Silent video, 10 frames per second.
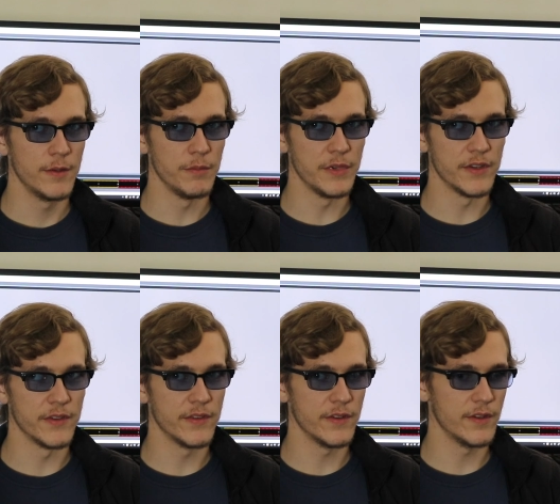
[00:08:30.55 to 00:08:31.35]

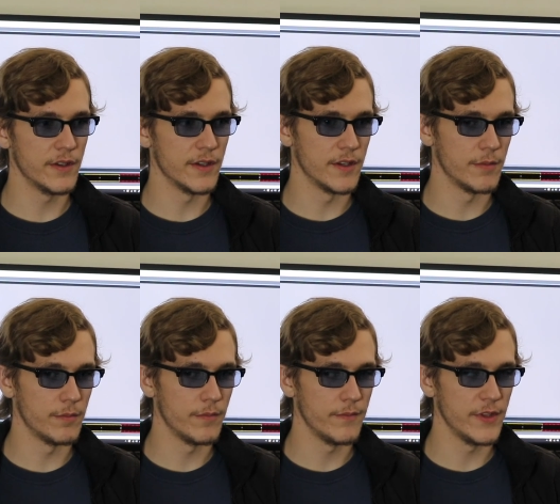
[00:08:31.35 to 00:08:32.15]
because
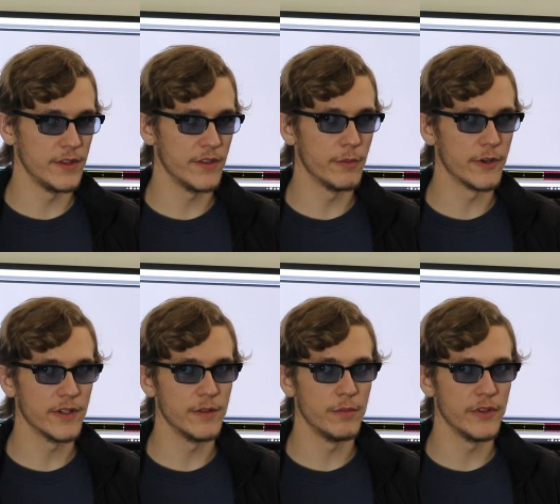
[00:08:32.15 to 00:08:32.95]
in this
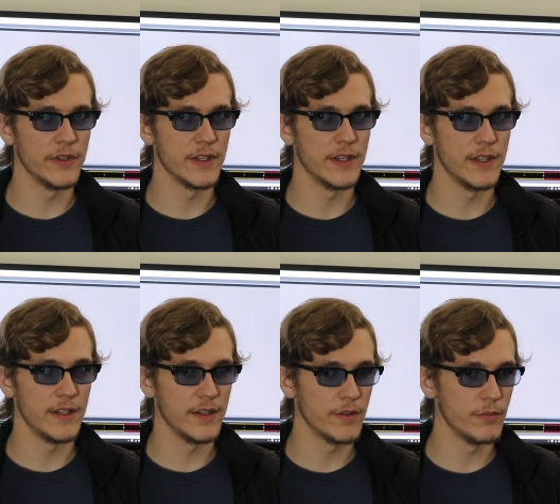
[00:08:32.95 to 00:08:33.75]
market, building
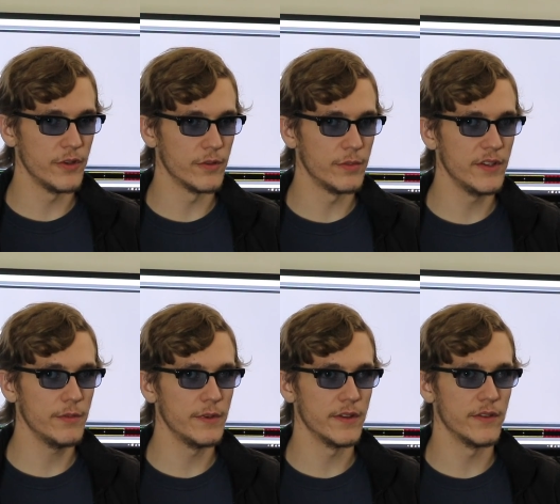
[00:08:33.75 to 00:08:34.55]
a computer
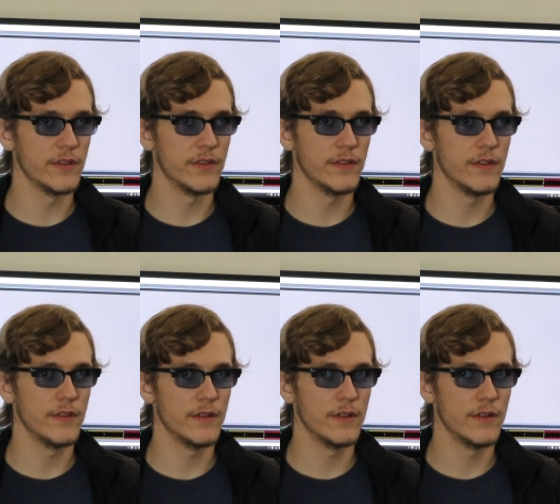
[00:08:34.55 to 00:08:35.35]
piecemeal is
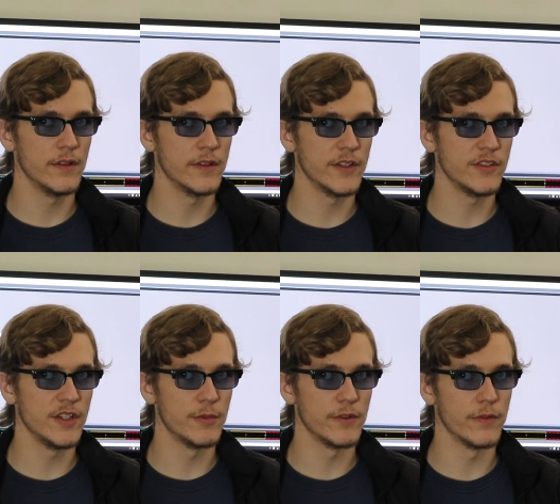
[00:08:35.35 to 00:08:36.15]
a lot
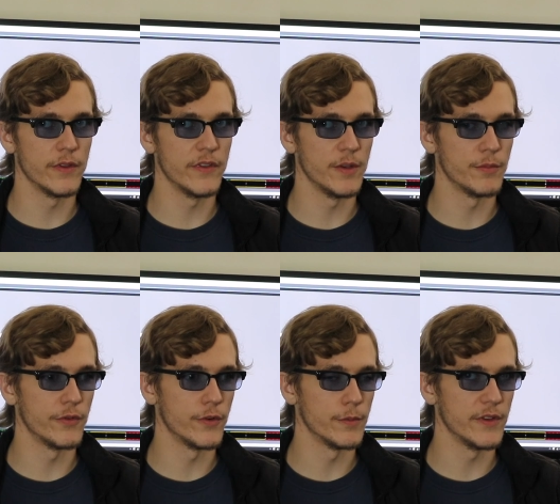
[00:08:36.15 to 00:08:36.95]
cheaper for the same
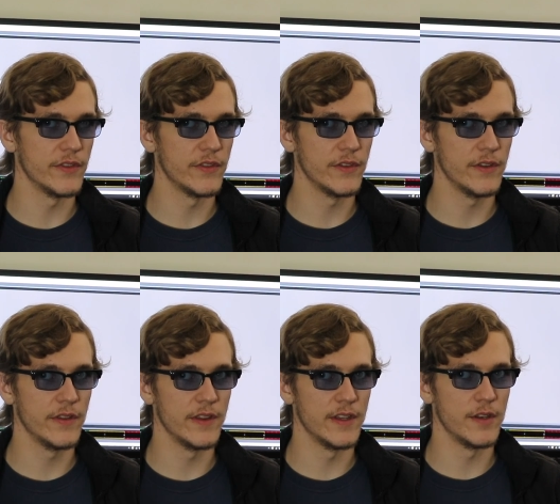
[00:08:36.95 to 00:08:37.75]
performance
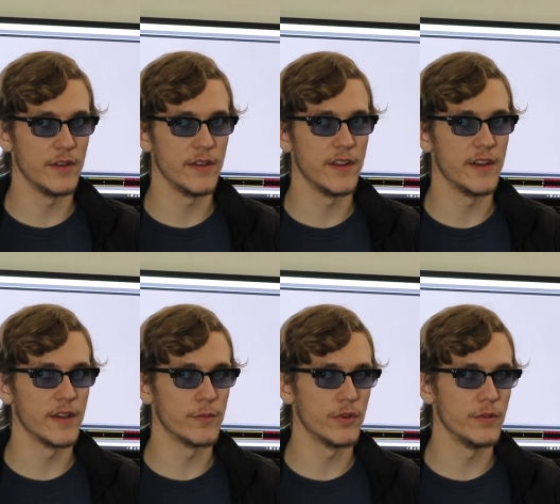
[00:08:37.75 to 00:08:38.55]
than getting
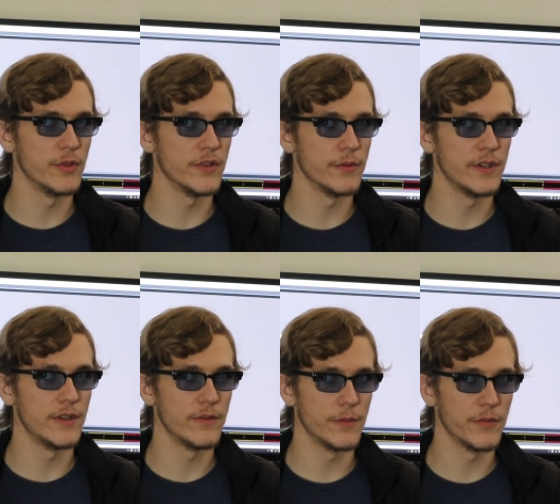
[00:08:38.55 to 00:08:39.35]
a pre-built one
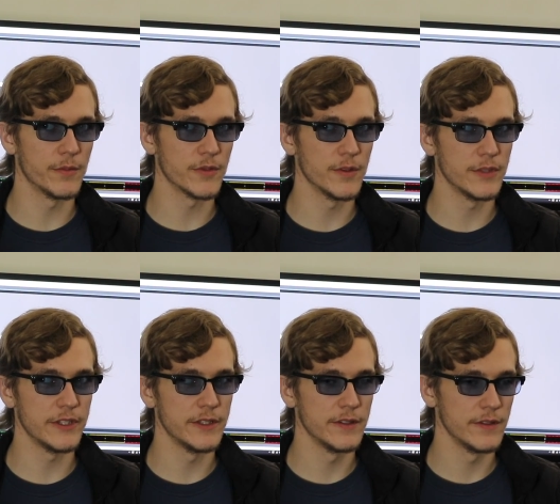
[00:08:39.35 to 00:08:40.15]
from some company.